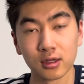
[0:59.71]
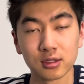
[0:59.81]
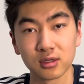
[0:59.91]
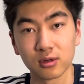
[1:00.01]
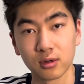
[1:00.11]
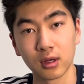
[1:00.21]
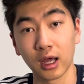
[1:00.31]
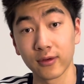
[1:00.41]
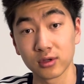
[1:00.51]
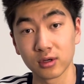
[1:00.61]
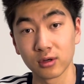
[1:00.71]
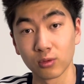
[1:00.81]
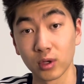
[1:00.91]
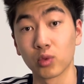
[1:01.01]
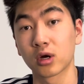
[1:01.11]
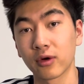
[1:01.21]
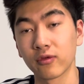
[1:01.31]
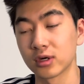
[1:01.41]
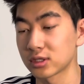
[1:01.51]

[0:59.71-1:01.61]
to after we recover it.